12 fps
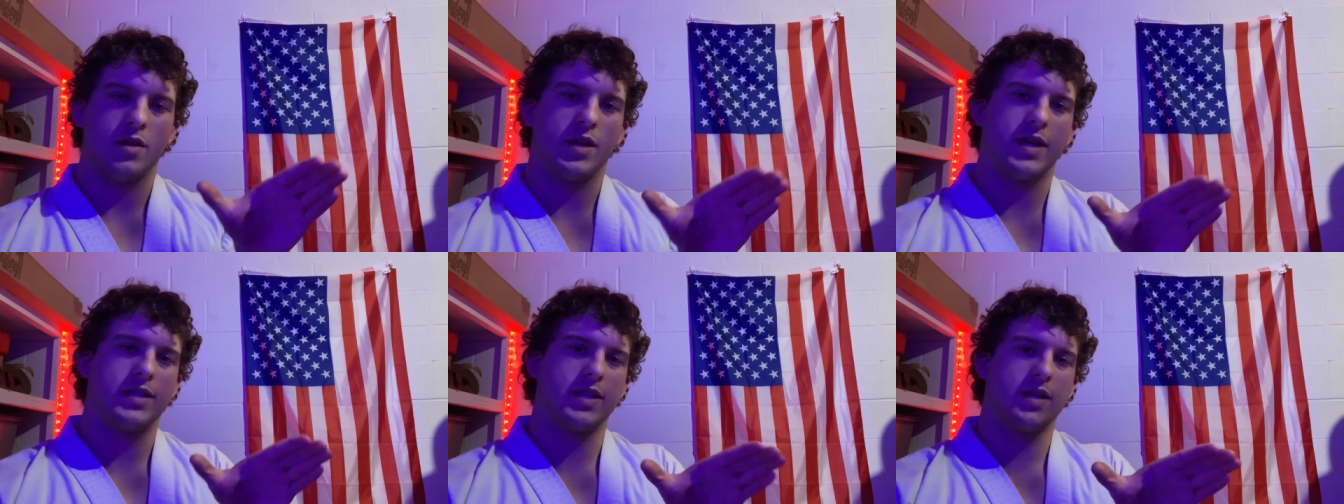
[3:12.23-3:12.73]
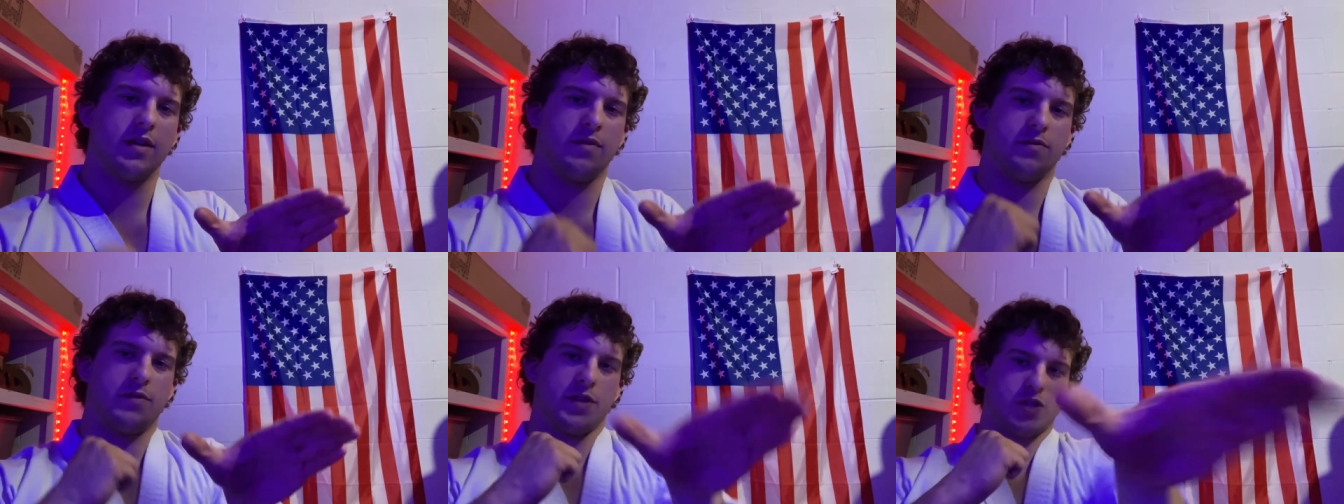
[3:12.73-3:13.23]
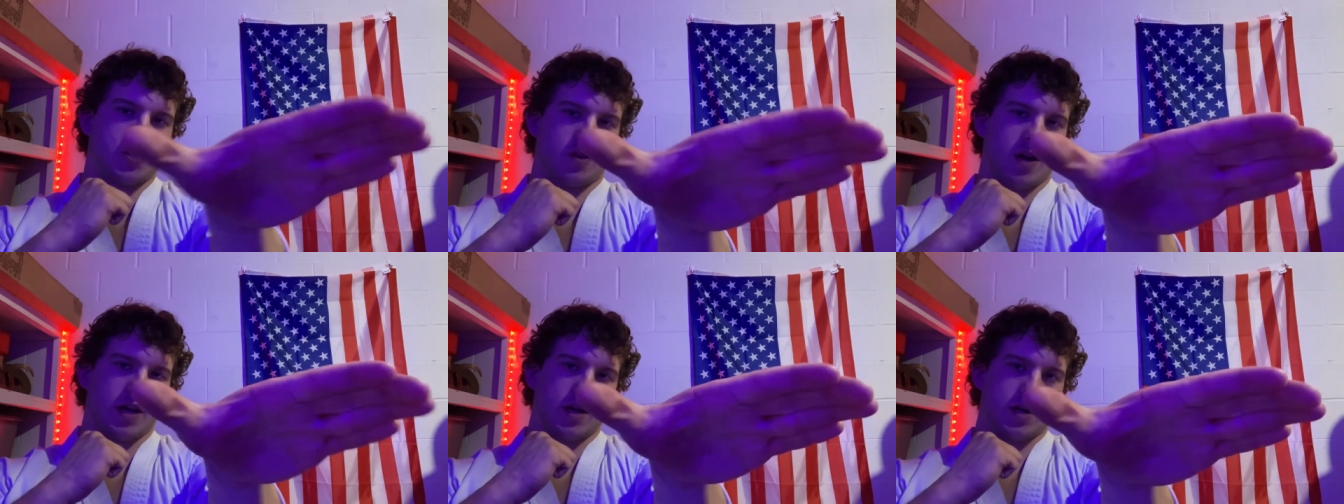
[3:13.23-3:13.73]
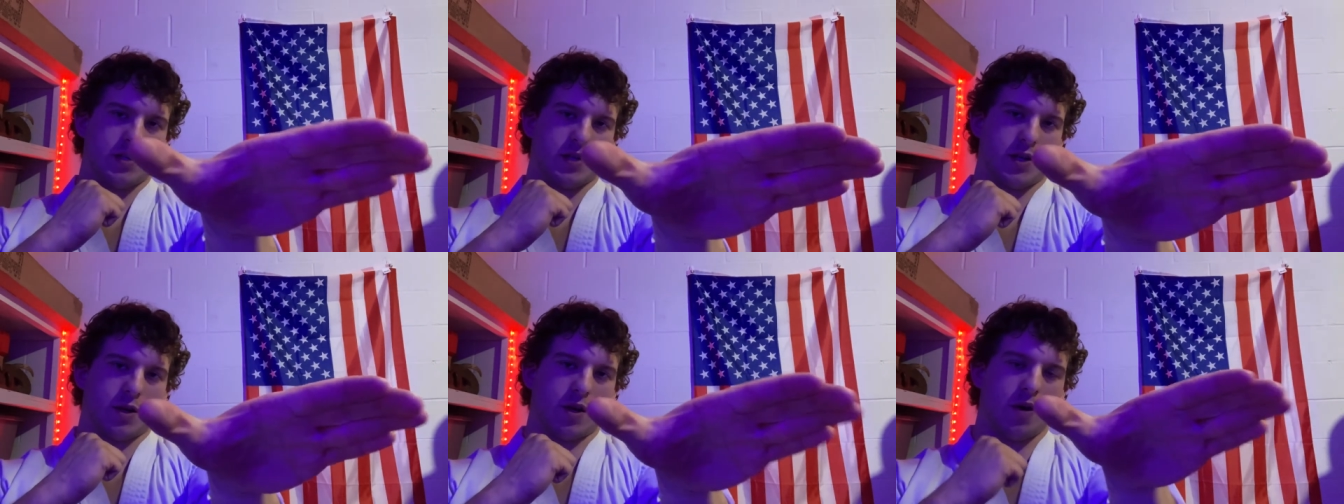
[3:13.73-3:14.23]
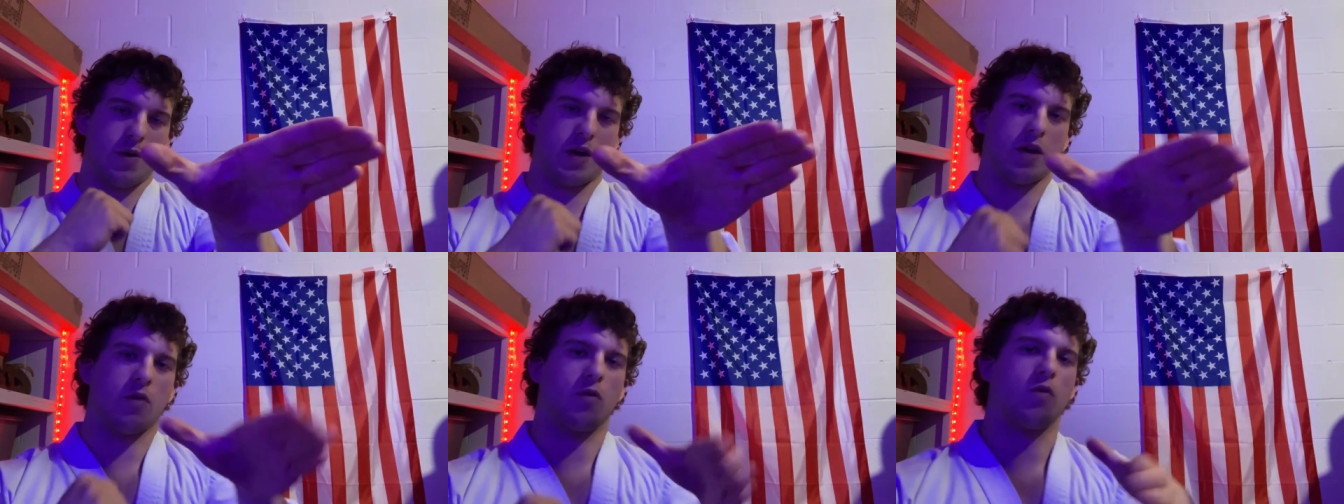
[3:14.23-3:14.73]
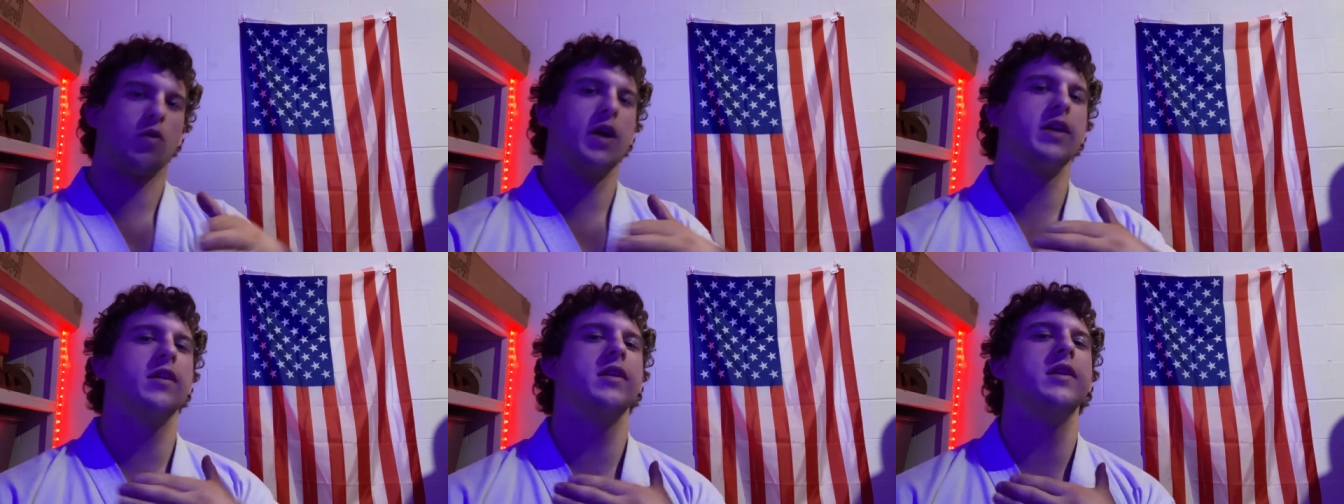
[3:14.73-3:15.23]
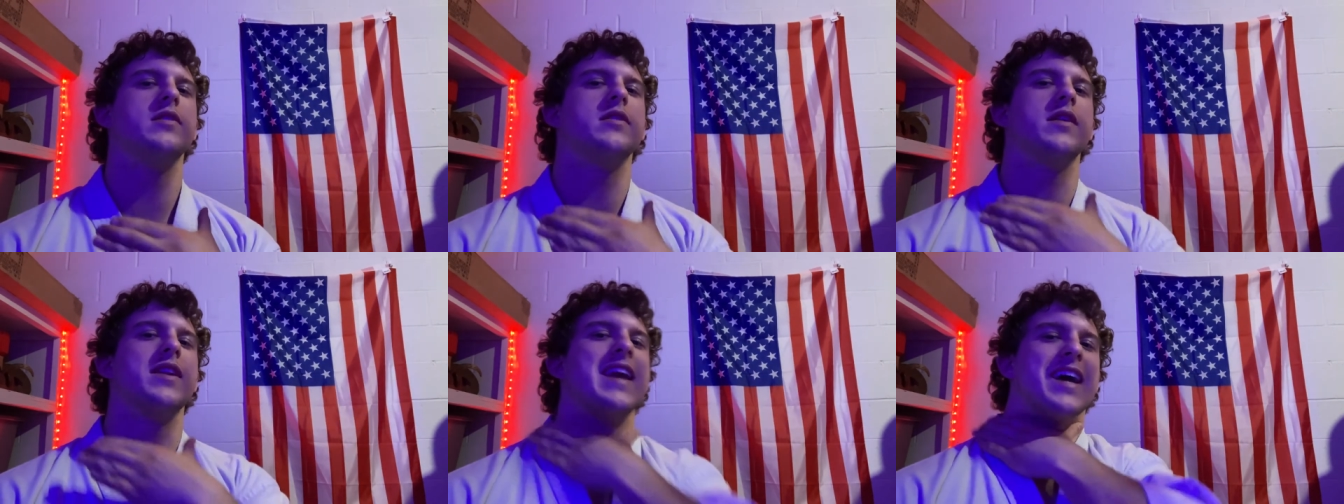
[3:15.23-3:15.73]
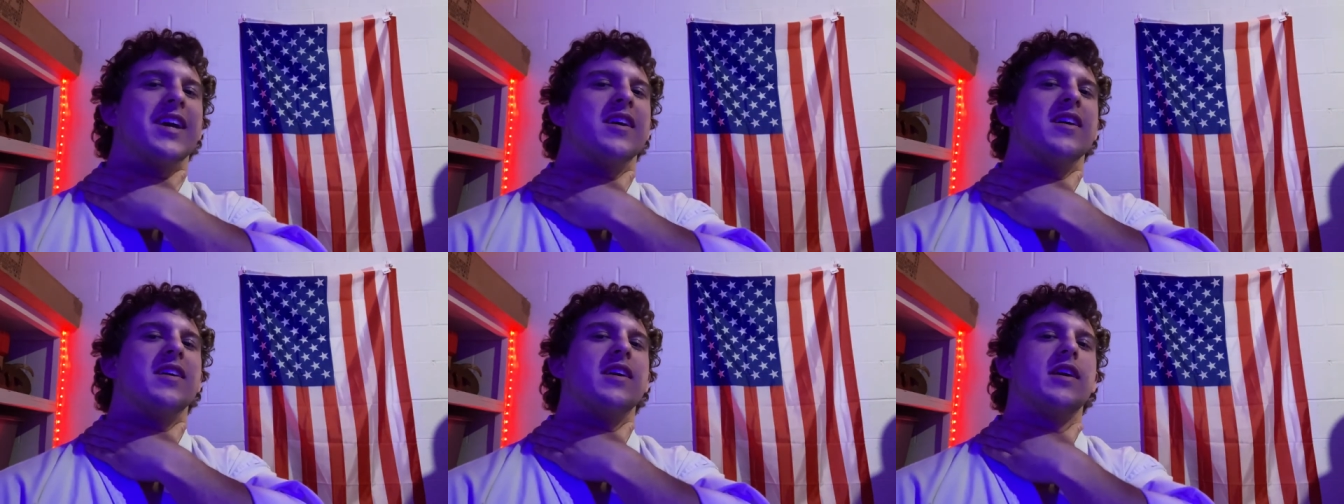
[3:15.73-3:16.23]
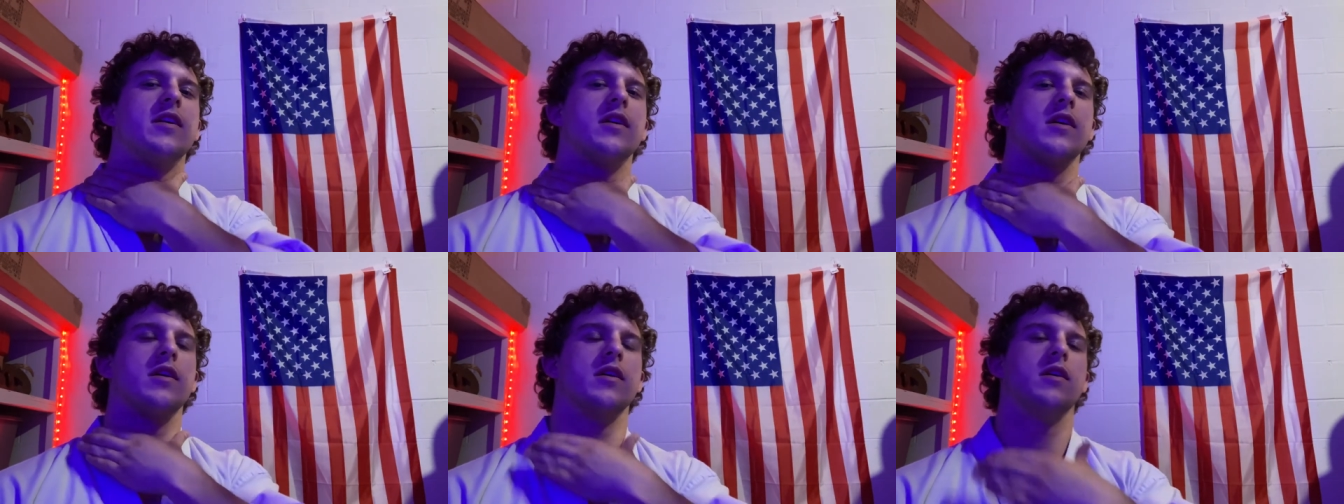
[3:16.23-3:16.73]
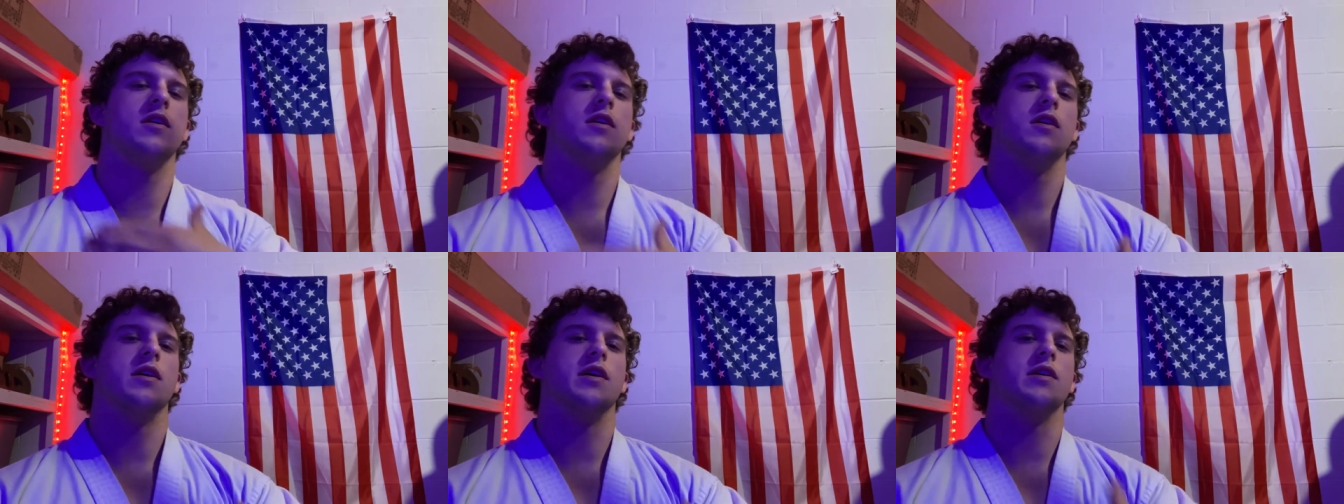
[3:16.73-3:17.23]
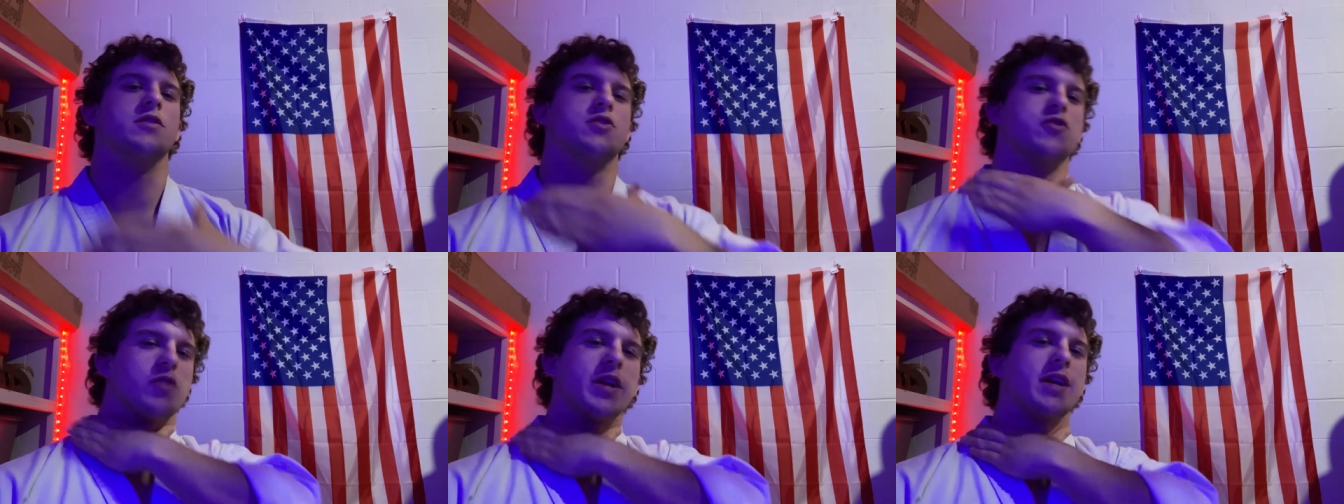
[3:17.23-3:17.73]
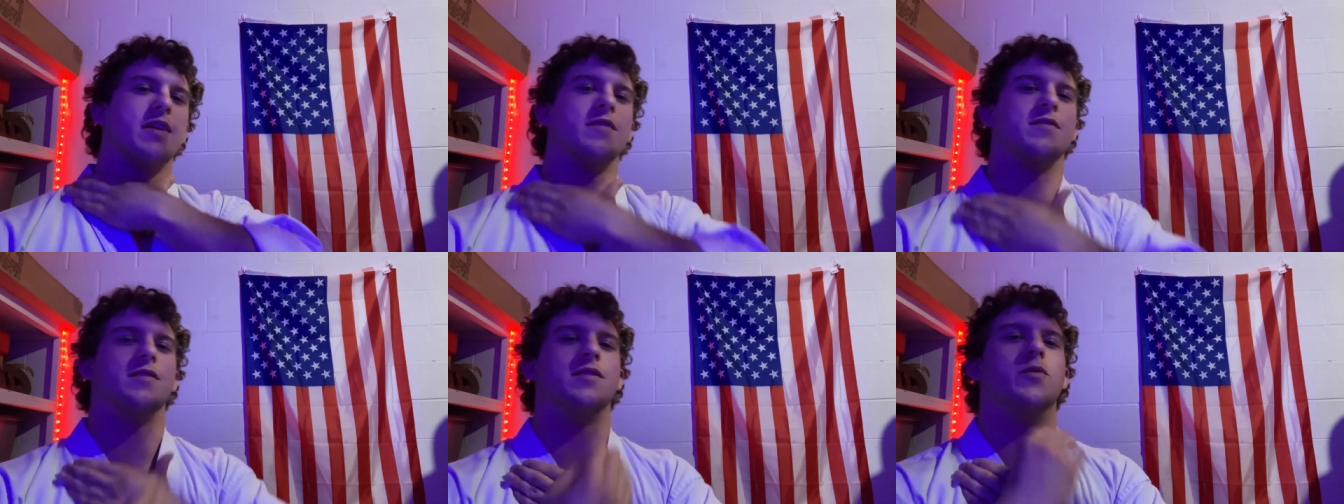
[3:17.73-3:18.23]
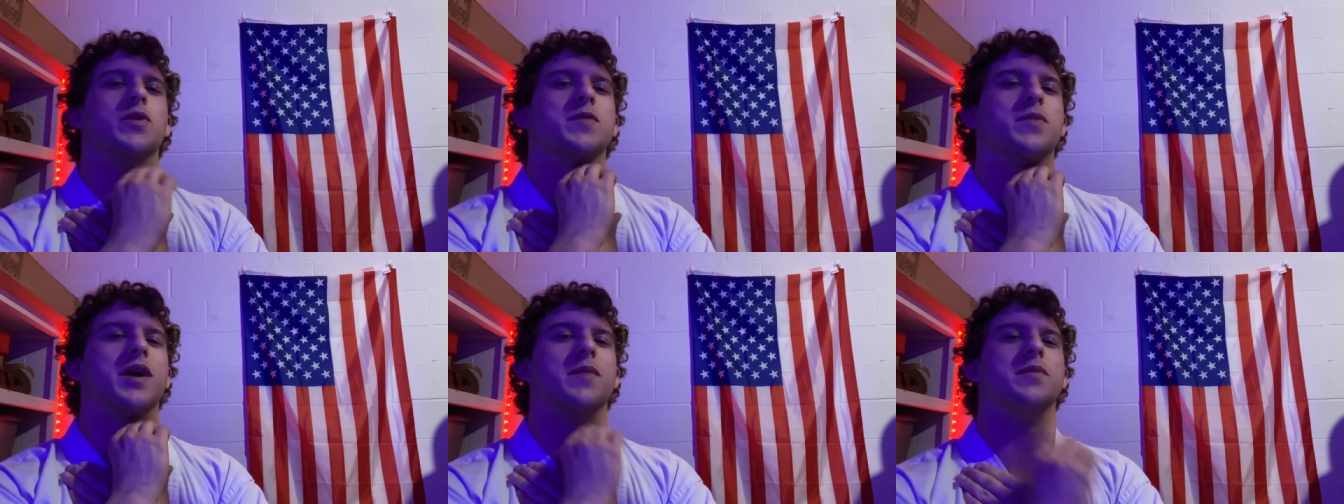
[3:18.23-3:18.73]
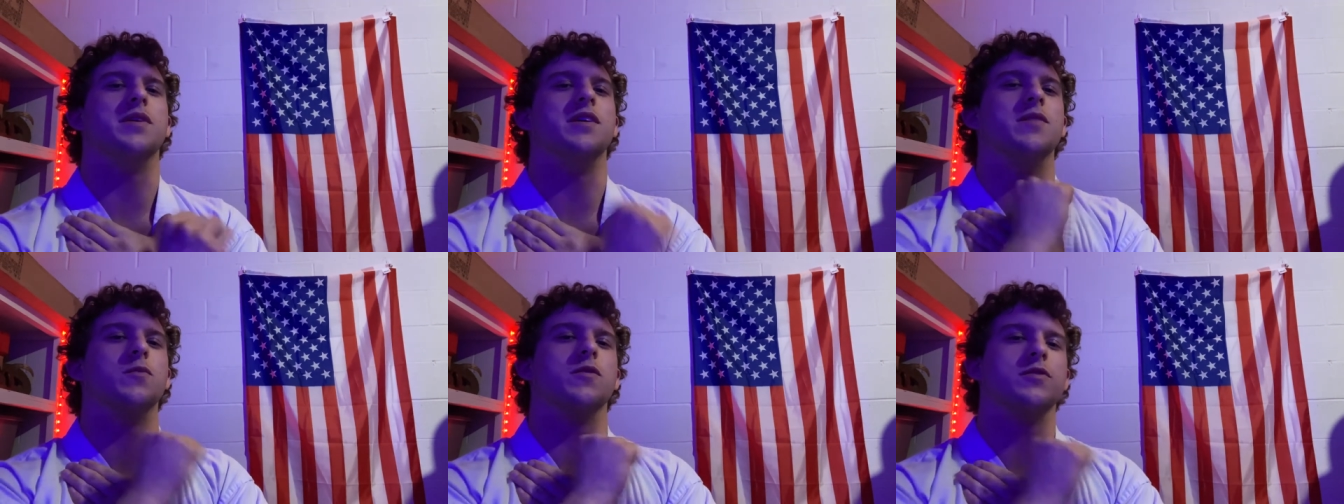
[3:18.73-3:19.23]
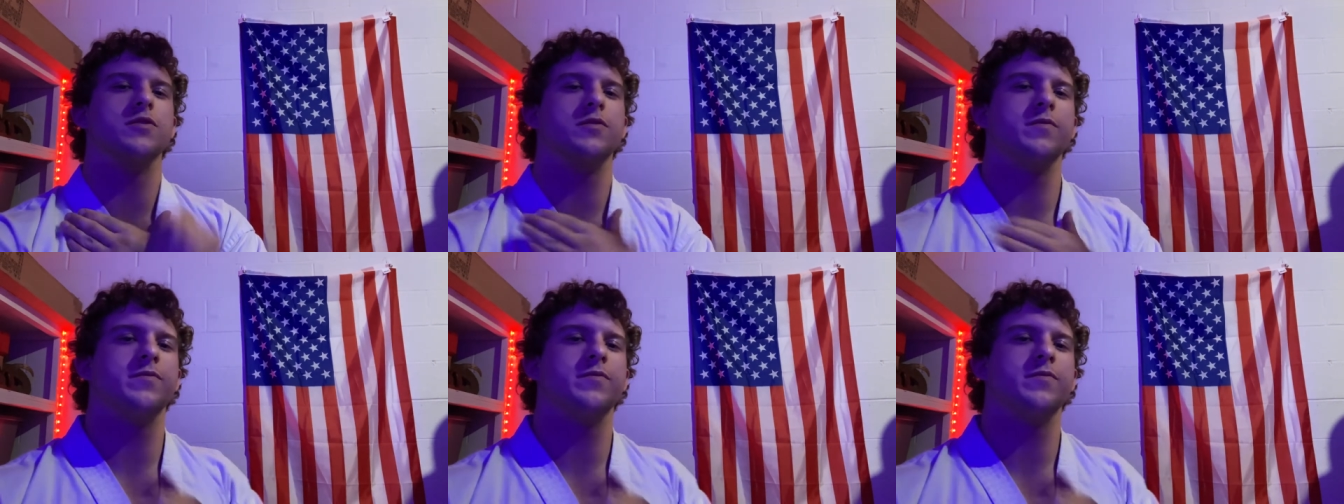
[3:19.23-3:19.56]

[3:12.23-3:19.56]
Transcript: The idea of this strike is that you're going right into the neck here and striking the windpipe inwards.